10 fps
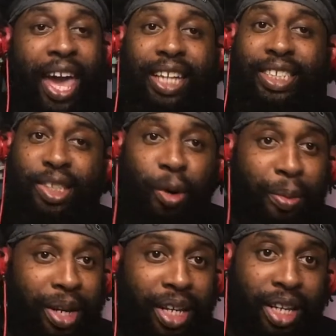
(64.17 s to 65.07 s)
and so
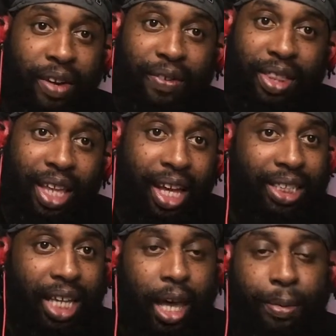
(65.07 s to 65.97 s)
many different
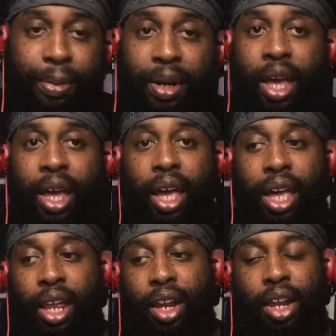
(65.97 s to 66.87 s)
things happen and,
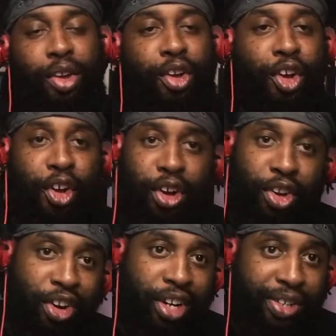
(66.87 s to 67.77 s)
and,
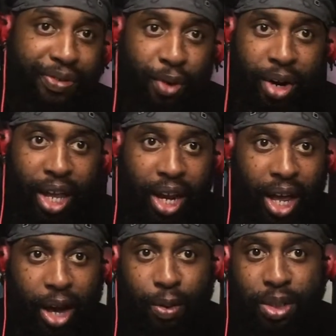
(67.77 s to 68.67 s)
during this 48
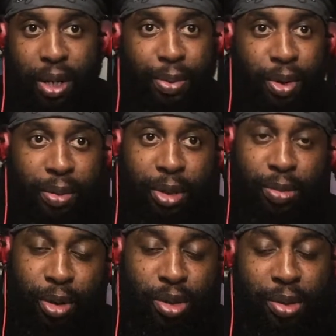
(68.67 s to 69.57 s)
hours that pretty much
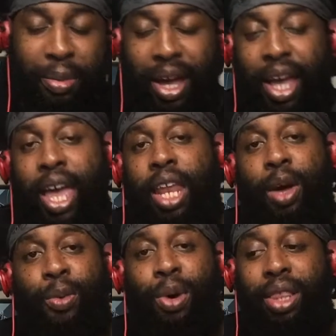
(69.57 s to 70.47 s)
blows her mind.
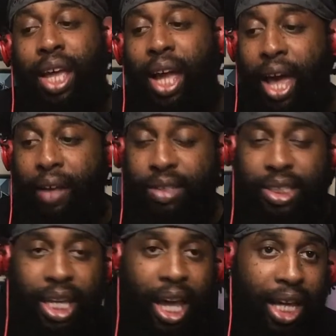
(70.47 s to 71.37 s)
Now, one thing I have to
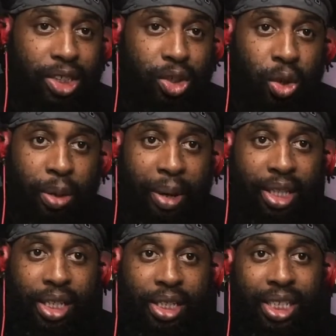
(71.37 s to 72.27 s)
say I enjoyed
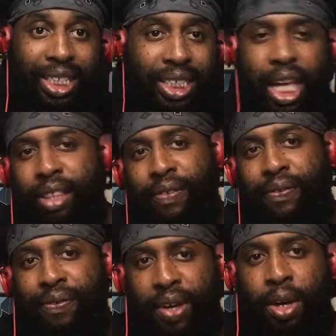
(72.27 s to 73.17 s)
about this is like the
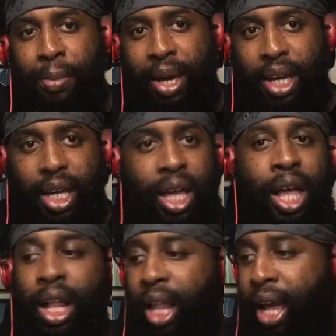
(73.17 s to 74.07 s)
filmmaking,
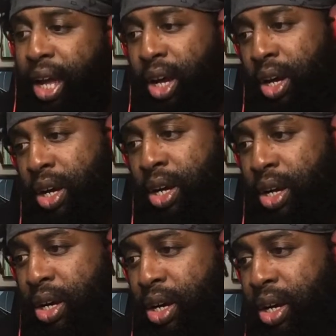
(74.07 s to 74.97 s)
like
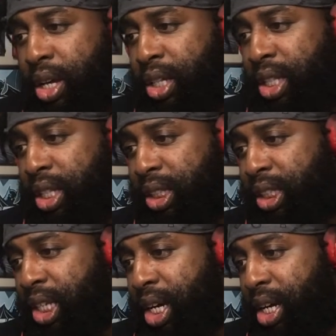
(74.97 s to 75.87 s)
uh,
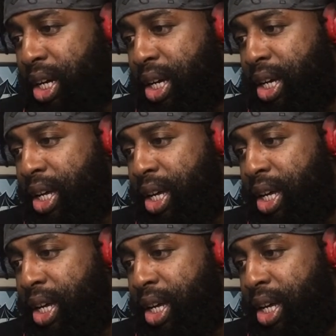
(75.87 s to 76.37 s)
ja,